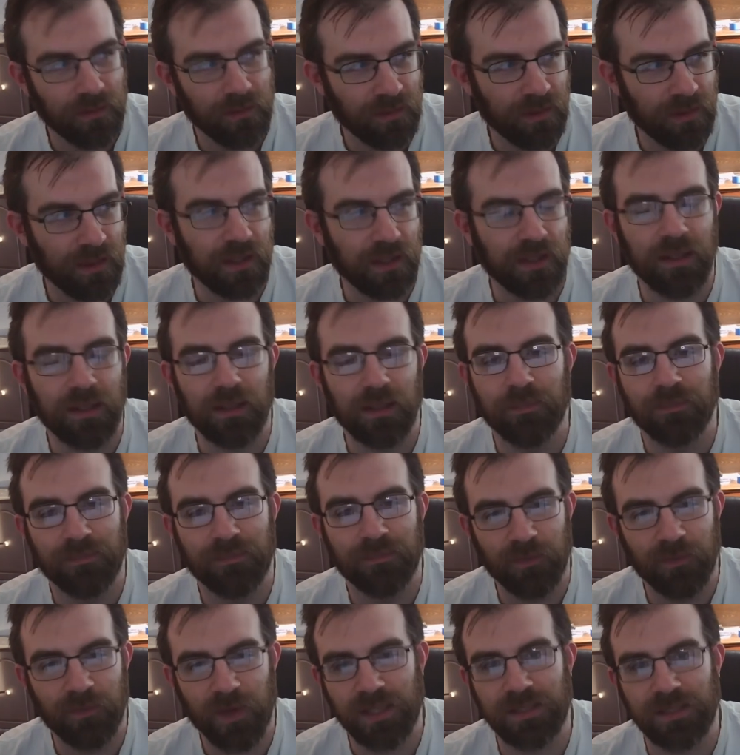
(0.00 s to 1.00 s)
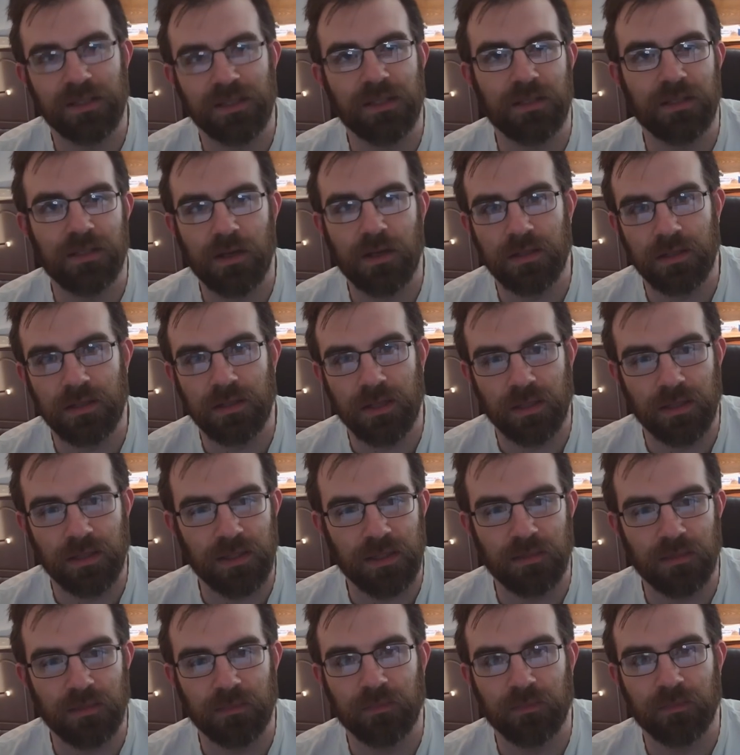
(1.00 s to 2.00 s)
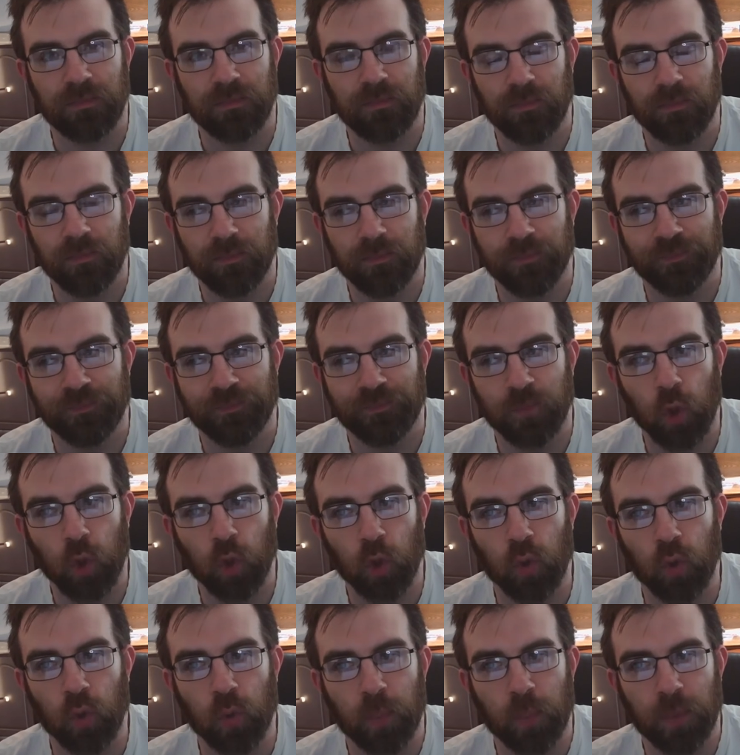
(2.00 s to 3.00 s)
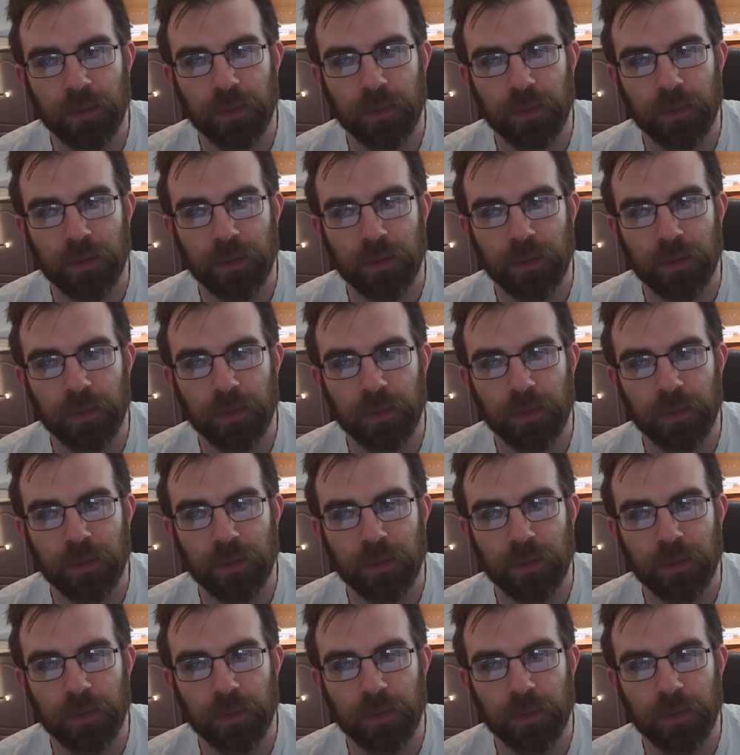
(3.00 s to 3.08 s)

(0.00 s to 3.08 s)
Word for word: the Vaccines Cause Autism group.